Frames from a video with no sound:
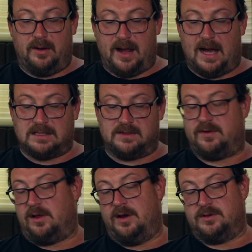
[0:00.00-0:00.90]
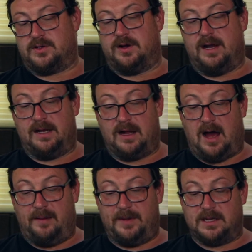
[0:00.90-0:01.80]
kinds of closure in
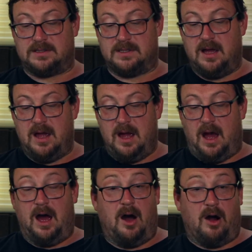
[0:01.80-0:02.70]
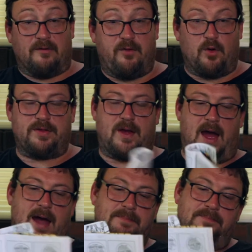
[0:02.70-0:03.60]
comics. Our fourth
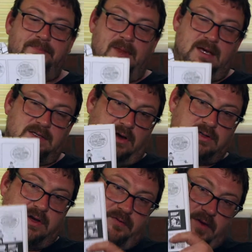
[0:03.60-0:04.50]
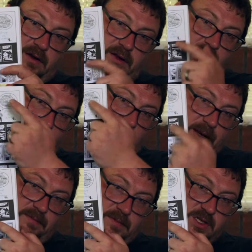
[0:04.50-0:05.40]
kind is also fairly
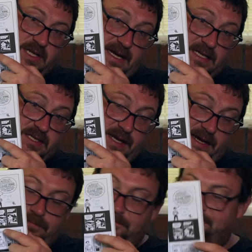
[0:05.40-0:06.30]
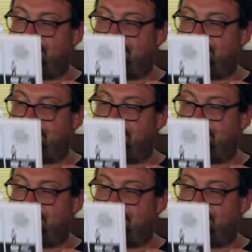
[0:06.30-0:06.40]
common, scene to scene.